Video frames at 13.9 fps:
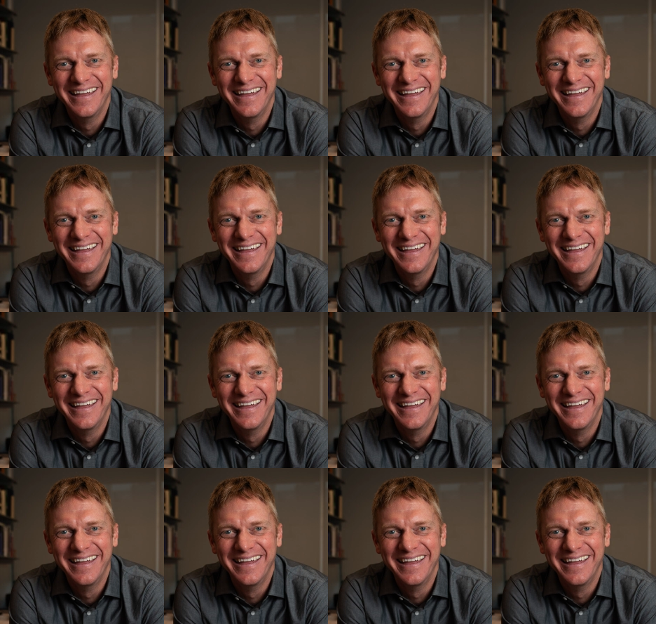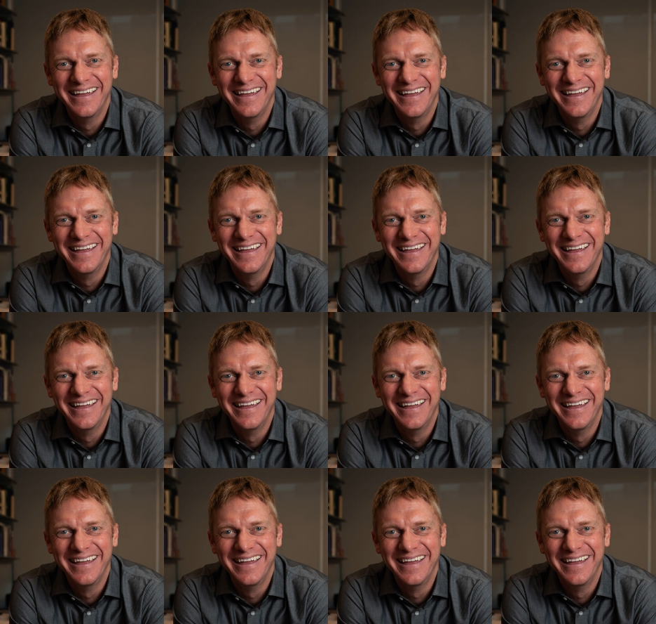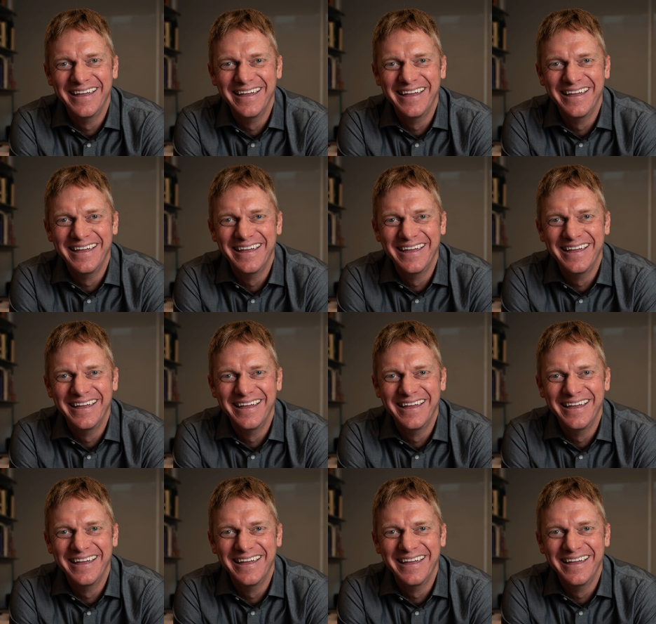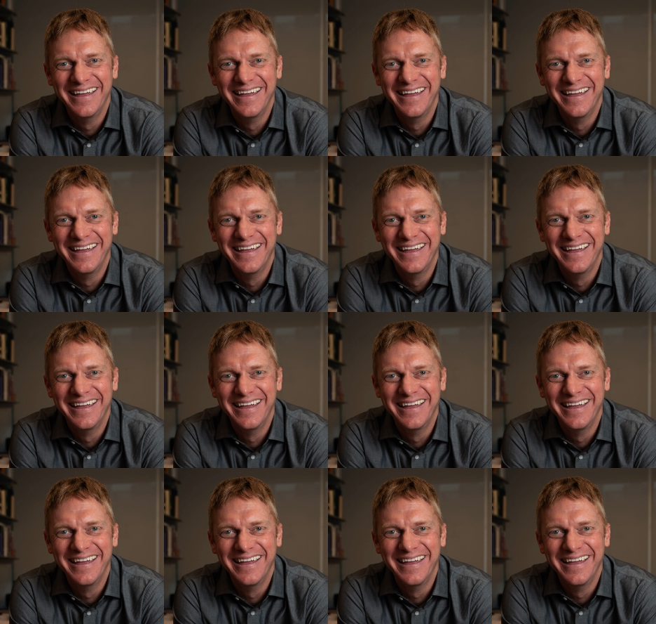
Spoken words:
This is a still picture; no speech is visible.